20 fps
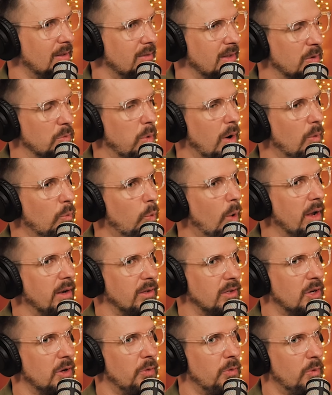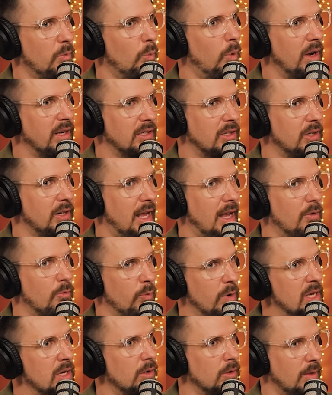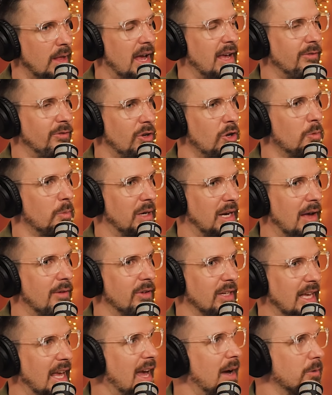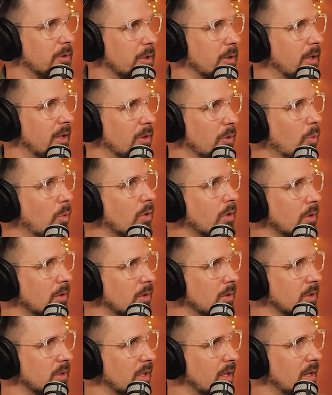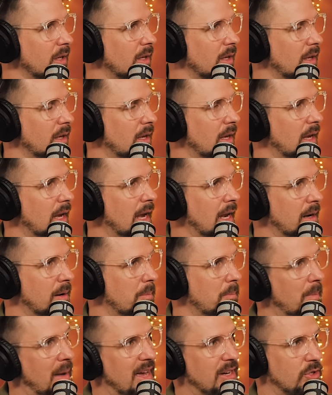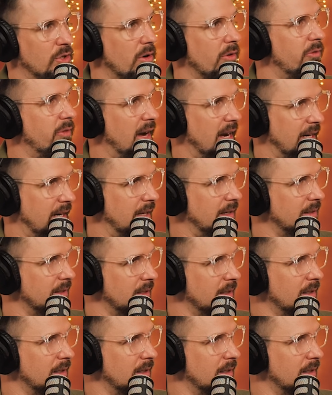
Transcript: What could a real life human have encountered in the world and magicified it?